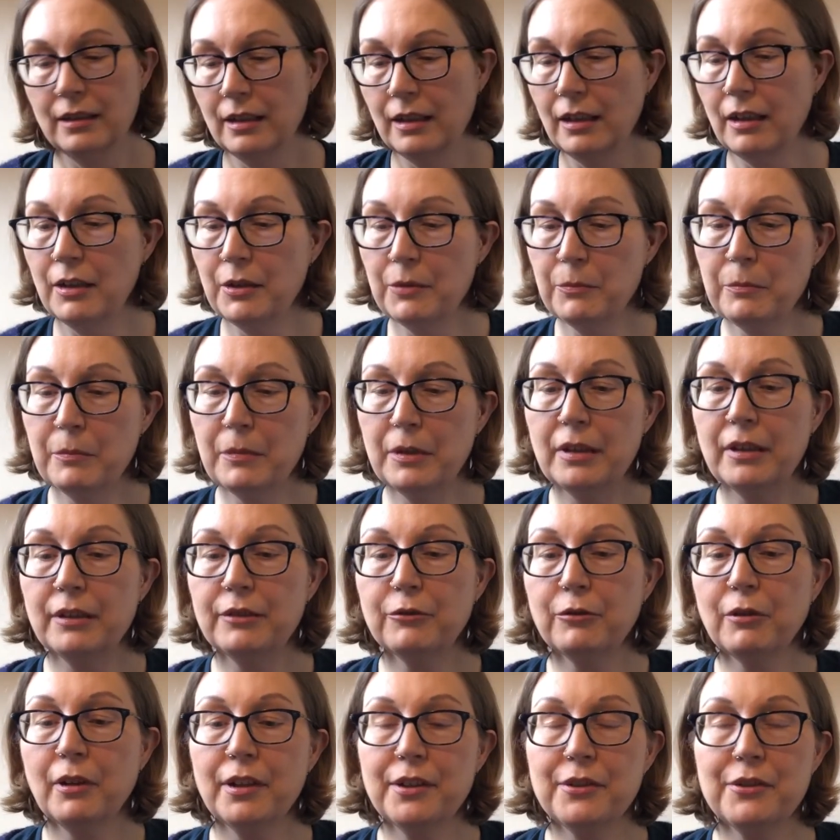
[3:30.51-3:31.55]
I'm
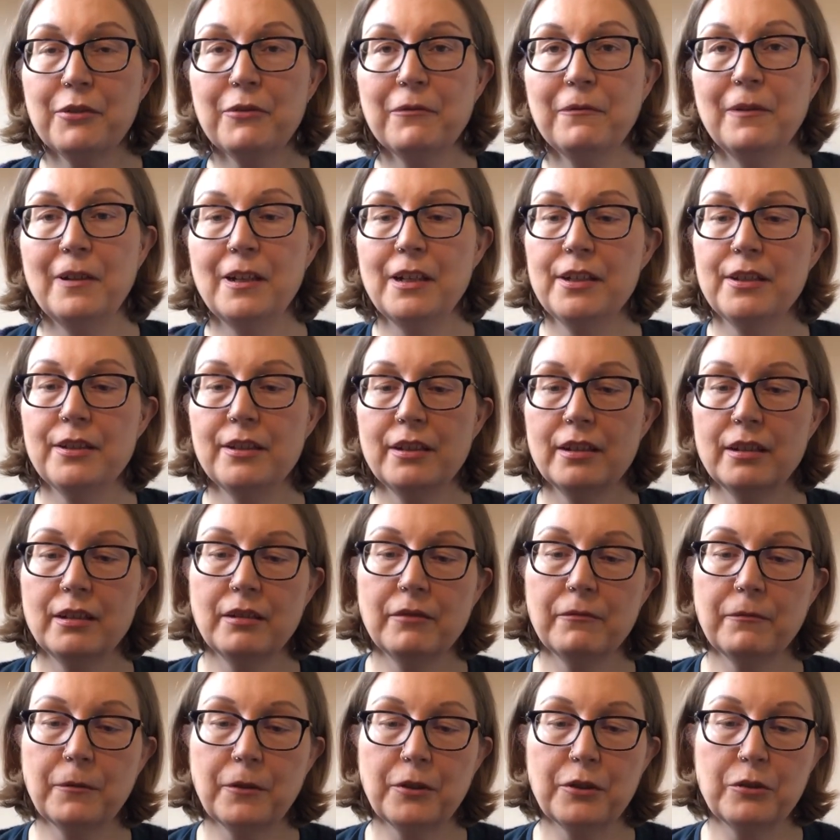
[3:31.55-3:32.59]
trying to find
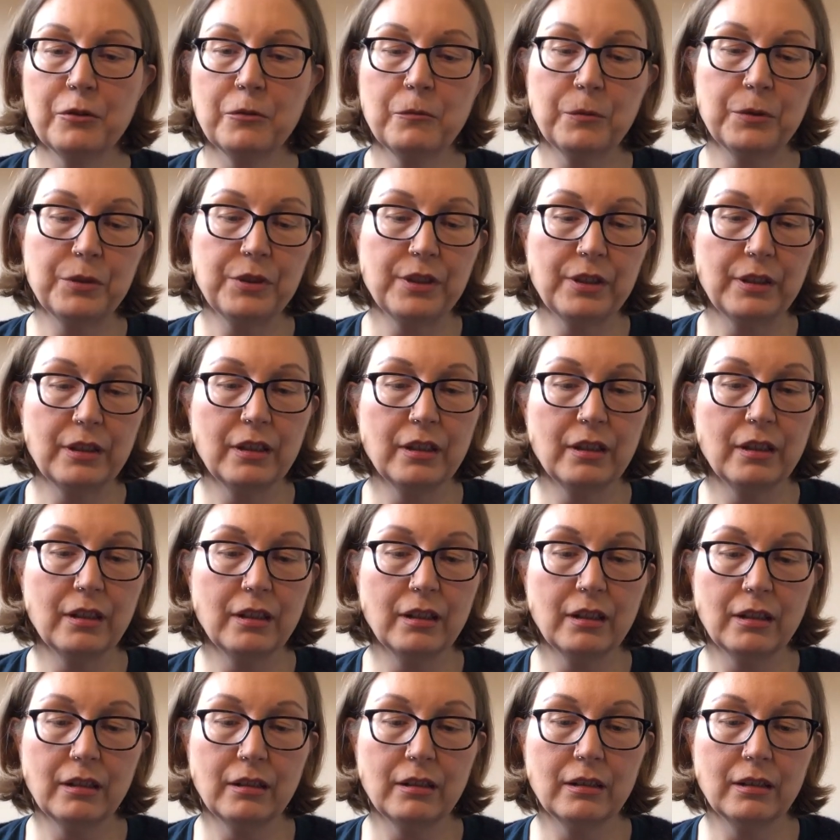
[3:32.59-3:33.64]
for you what
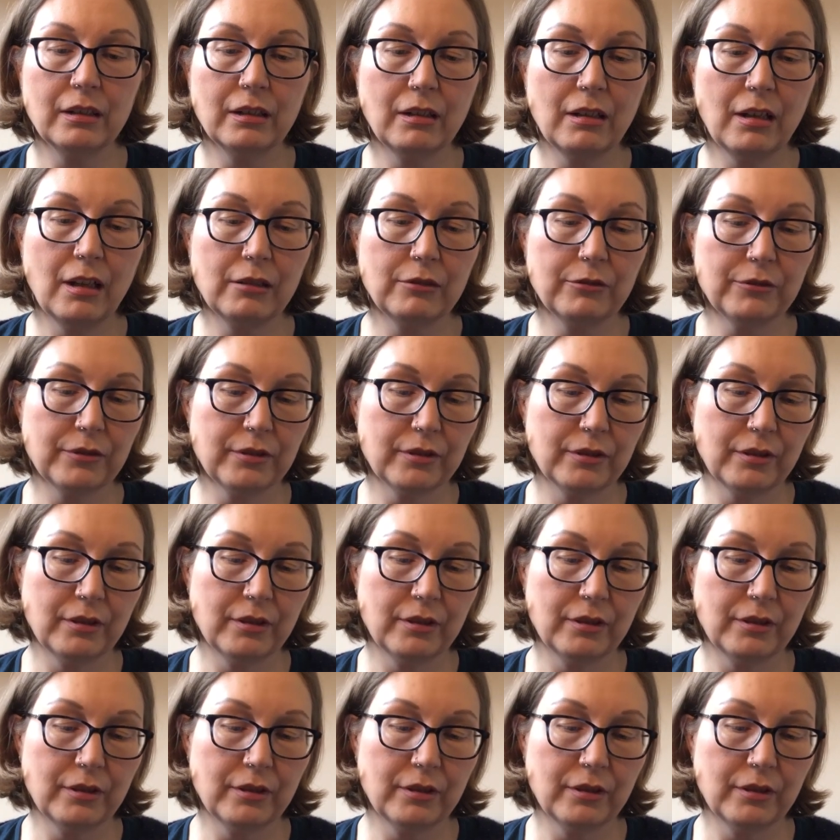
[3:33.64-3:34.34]
the color